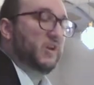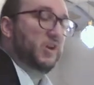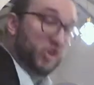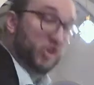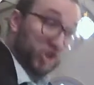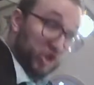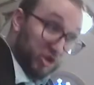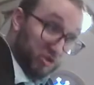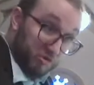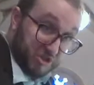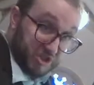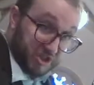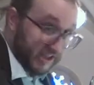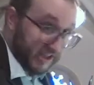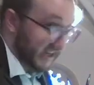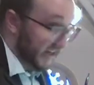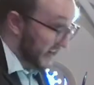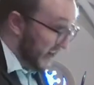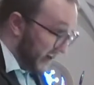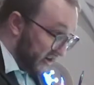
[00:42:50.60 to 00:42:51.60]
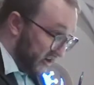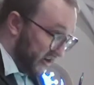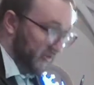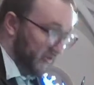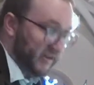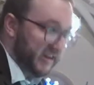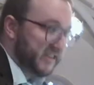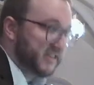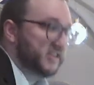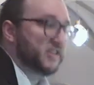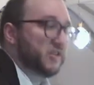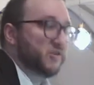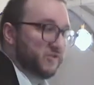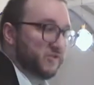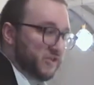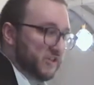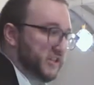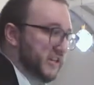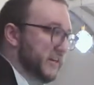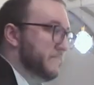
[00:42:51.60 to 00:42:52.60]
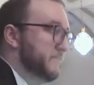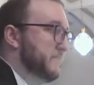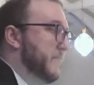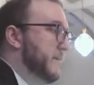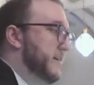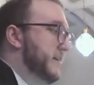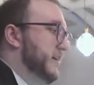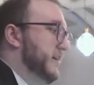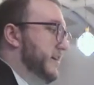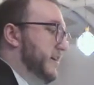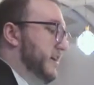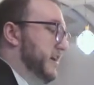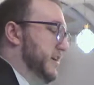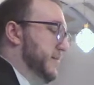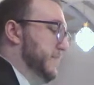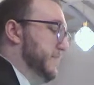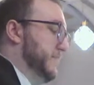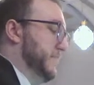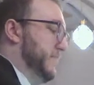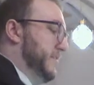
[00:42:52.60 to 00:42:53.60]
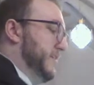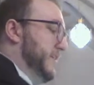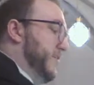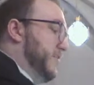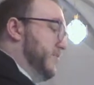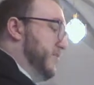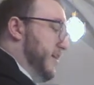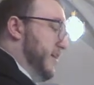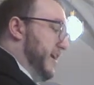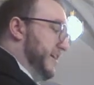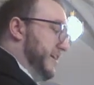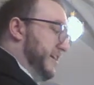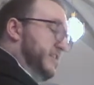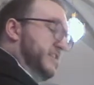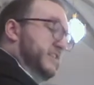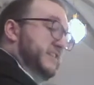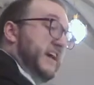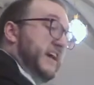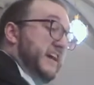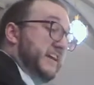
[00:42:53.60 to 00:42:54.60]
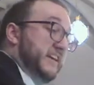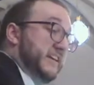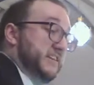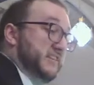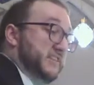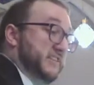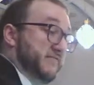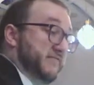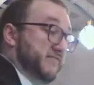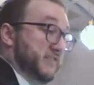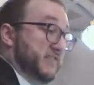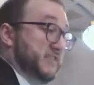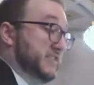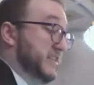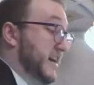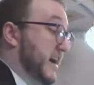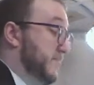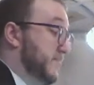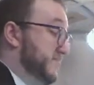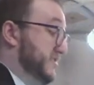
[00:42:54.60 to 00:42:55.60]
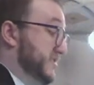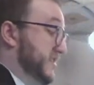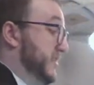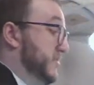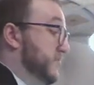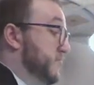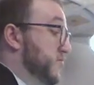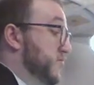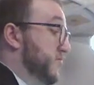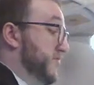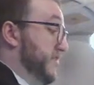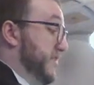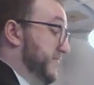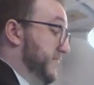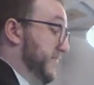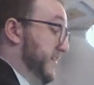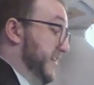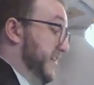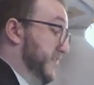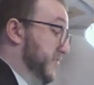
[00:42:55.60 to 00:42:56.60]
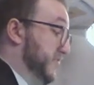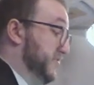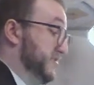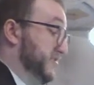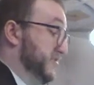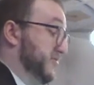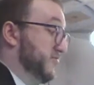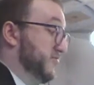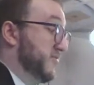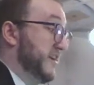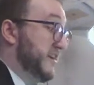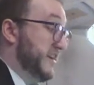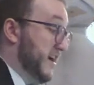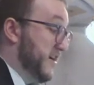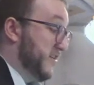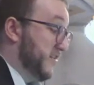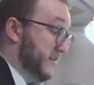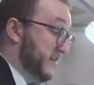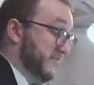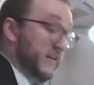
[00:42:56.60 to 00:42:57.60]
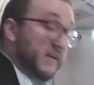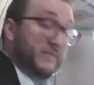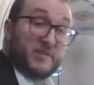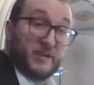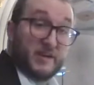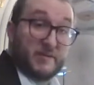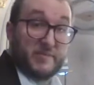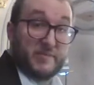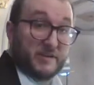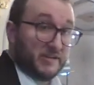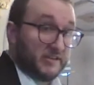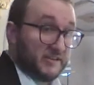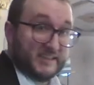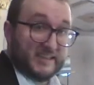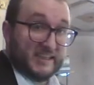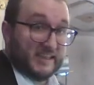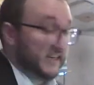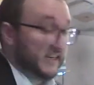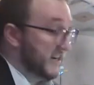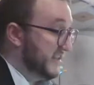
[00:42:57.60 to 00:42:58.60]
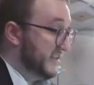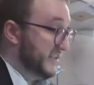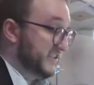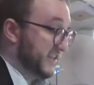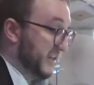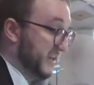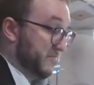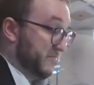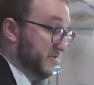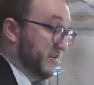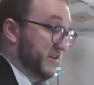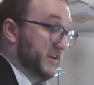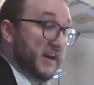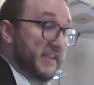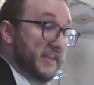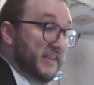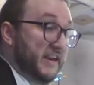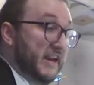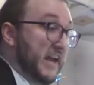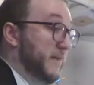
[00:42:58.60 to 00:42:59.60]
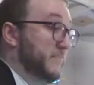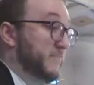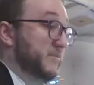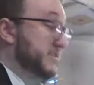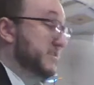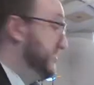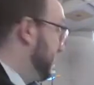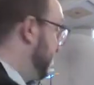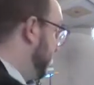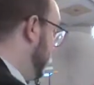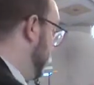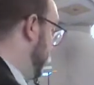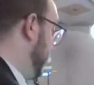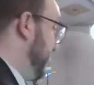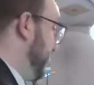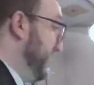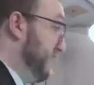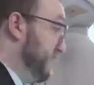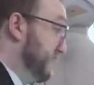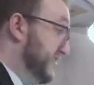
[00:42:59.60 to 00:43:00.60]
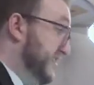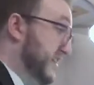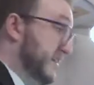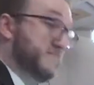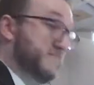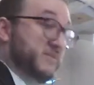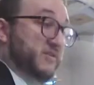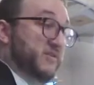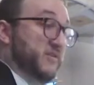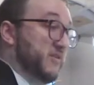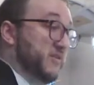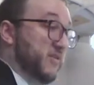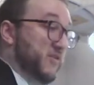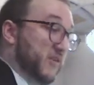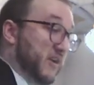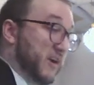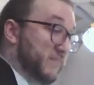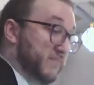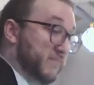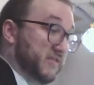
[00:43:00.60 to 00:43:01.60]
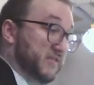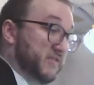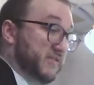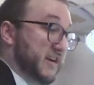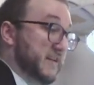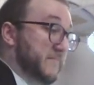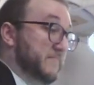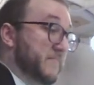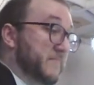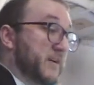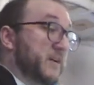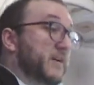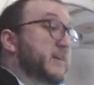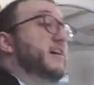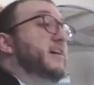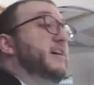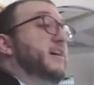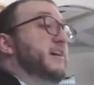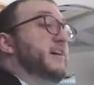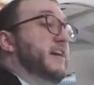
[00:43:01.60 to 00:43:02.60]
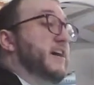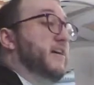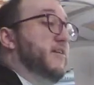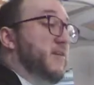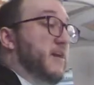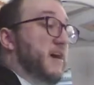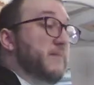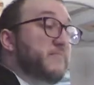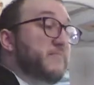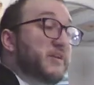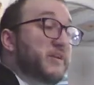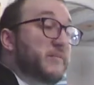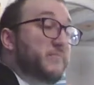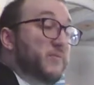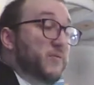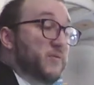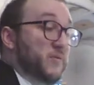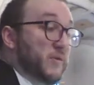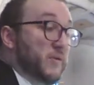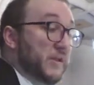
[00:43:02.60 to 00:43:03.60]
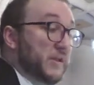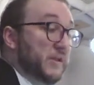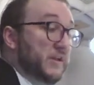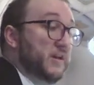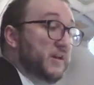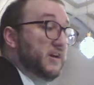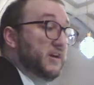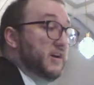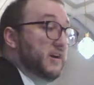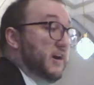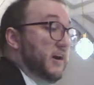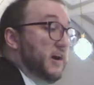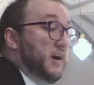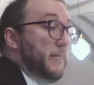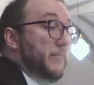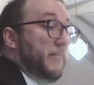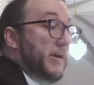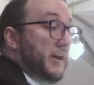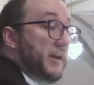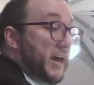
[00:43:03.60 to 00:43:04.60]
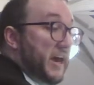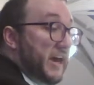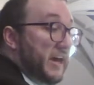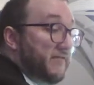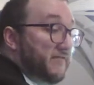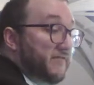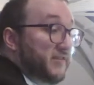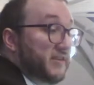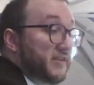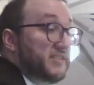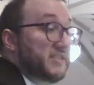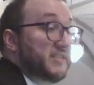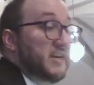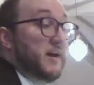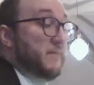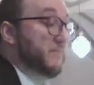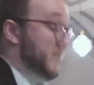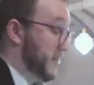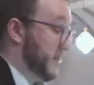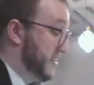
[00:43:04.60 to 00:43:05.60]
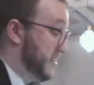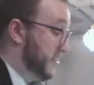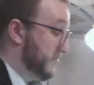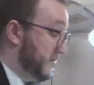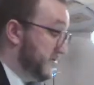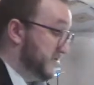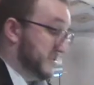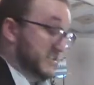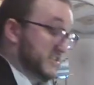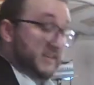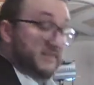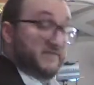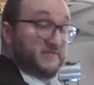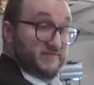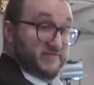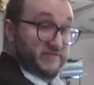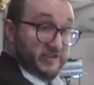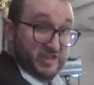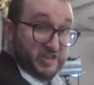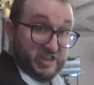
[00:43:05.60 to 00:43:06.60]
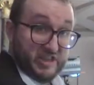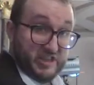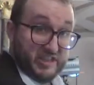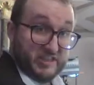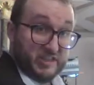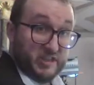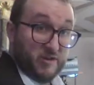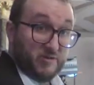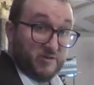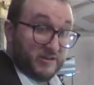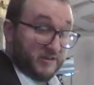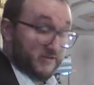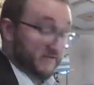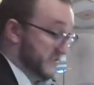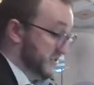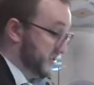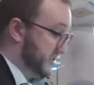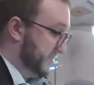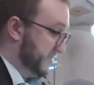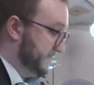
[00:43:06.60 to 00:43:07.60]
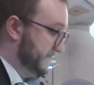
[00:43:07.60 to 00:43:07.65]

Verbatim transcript: Usually, not always, usually. Um, now I can take different stops and move them here. So right now, if I play middle C on this keyboard, nothing happens because there are no stops, there are no couplers on. Now I'm going to pull um, an eight foot stop on the positive division, this lower division.